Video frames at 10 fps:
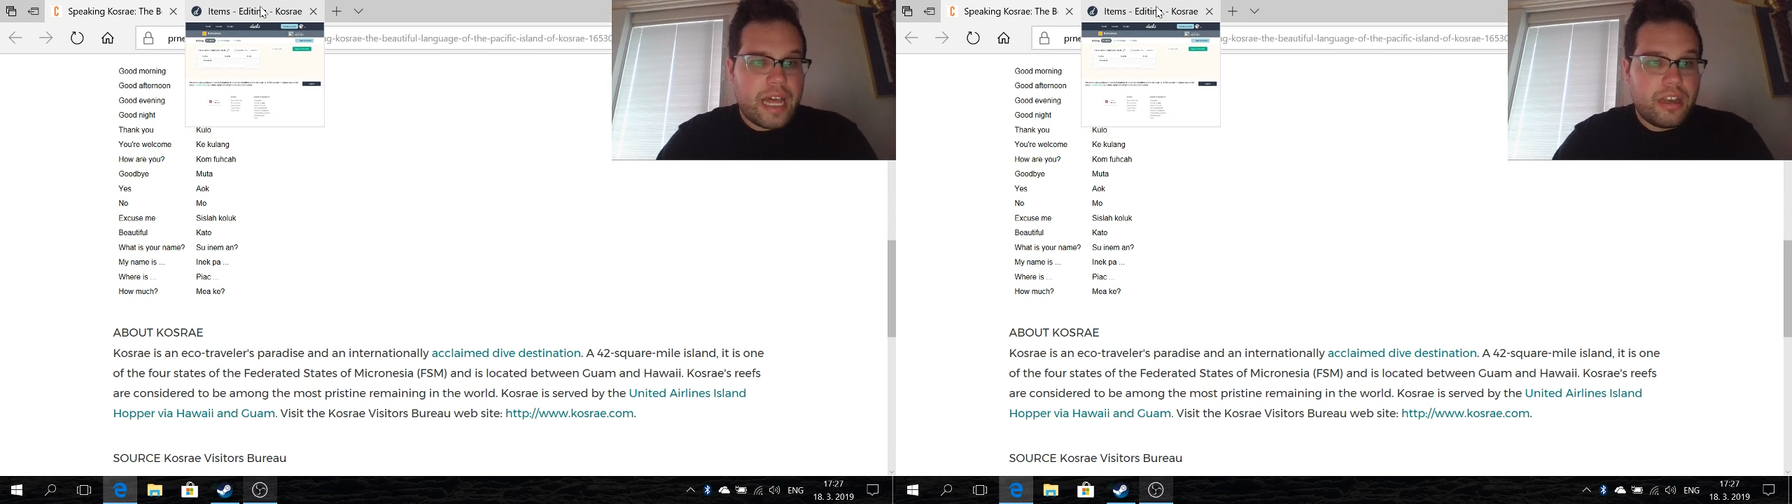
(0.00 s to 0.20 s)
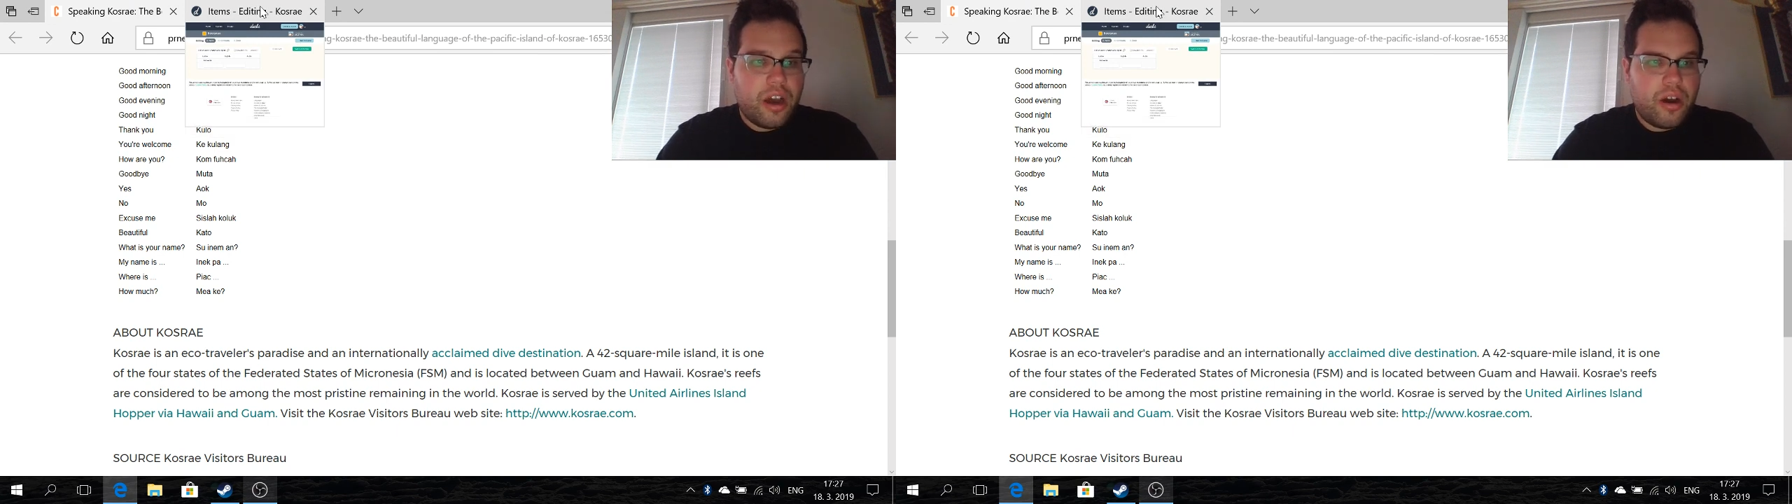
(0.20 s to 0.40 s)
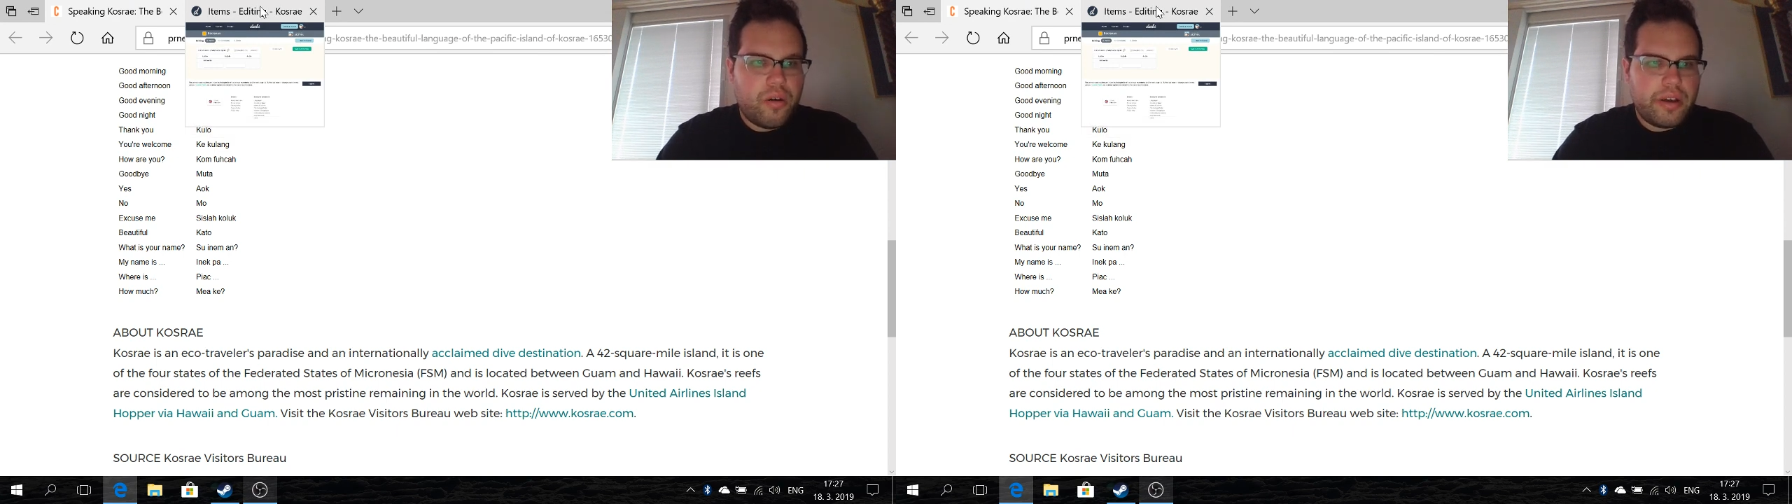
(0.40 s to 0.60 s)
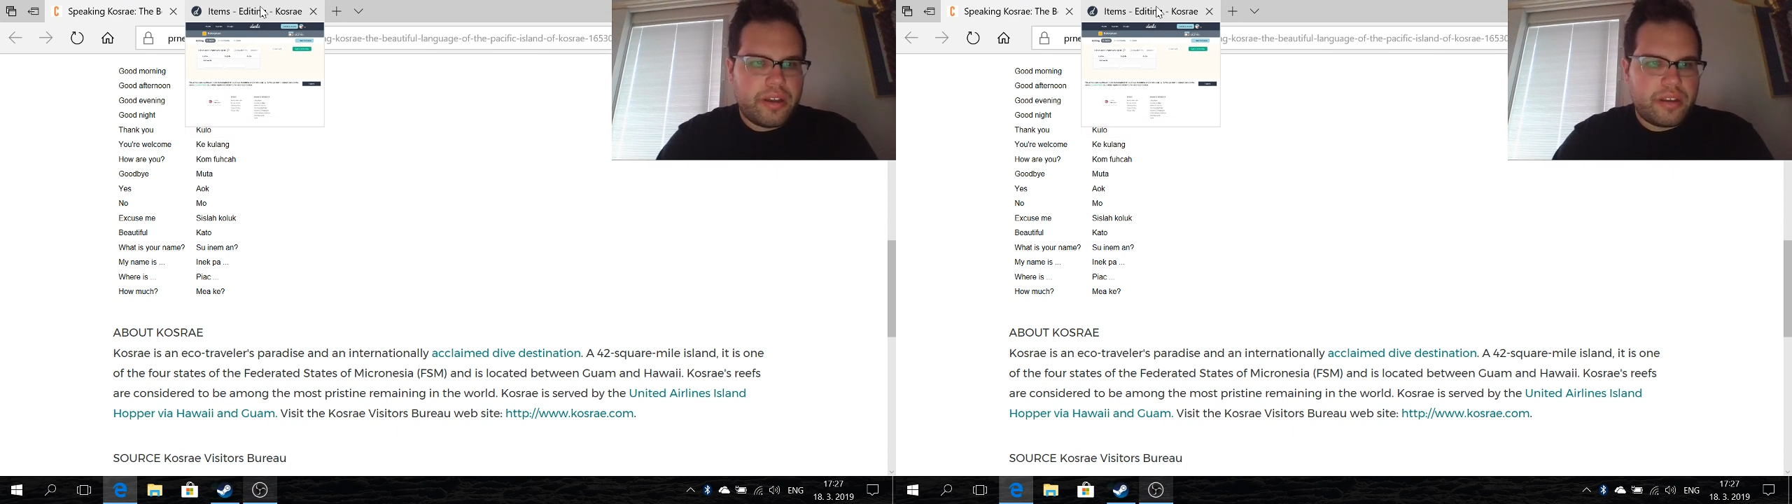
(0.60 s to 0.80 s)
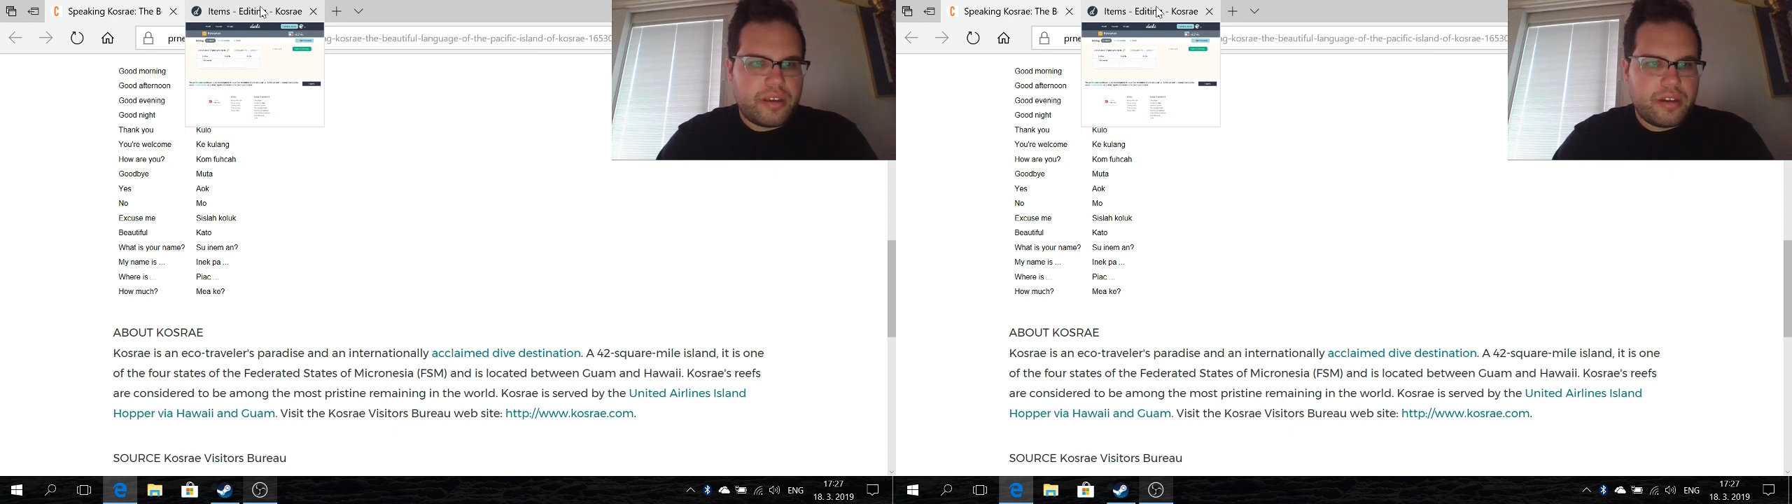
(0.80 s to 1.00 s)
hello
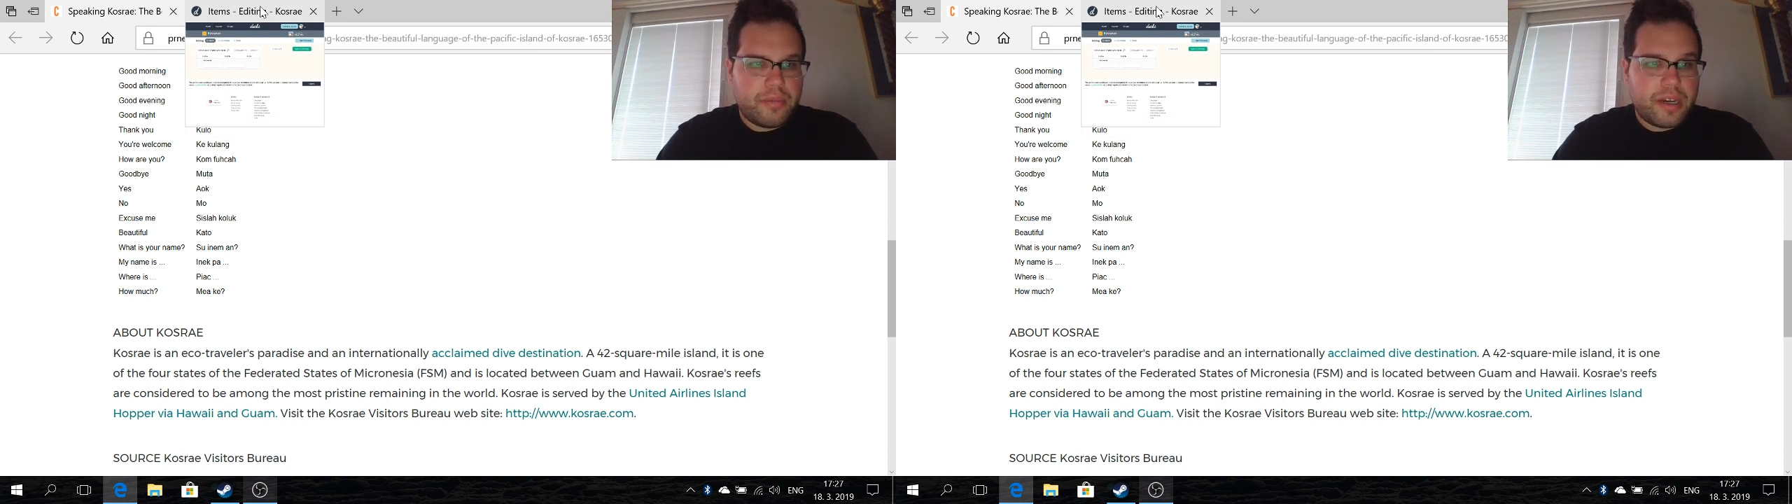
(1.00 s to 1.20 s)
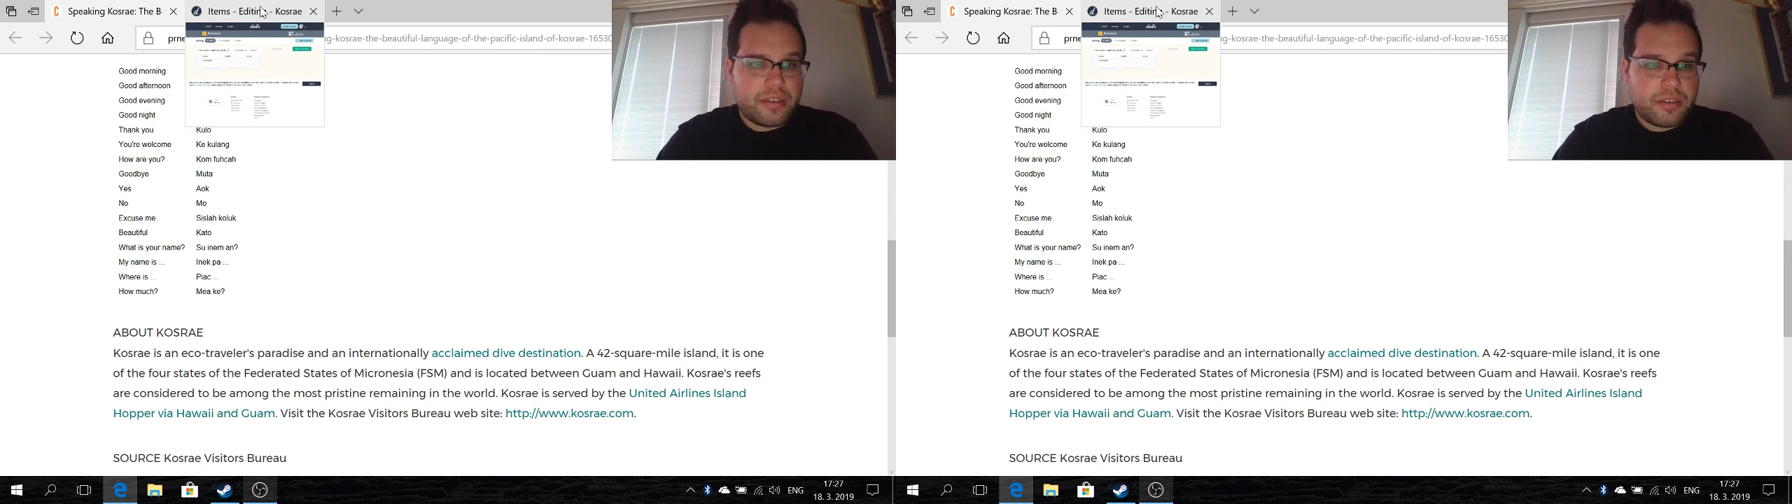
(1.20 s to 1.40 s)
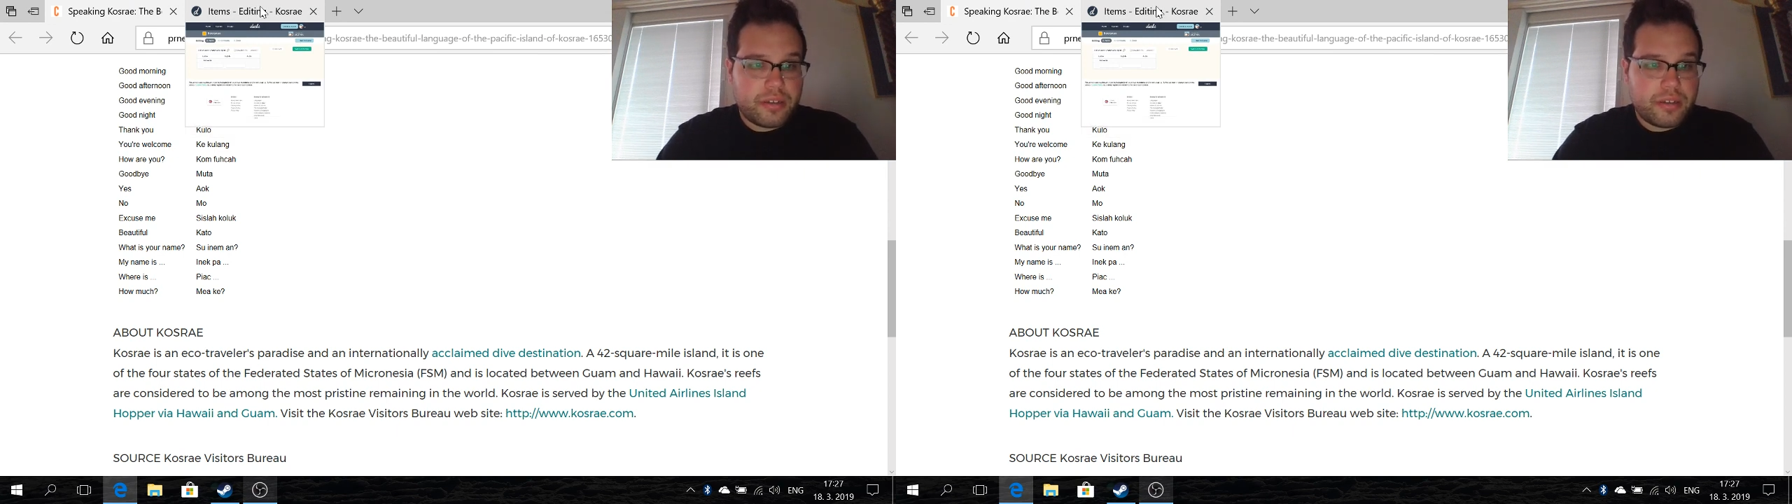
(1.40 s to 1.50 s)
in Kiribati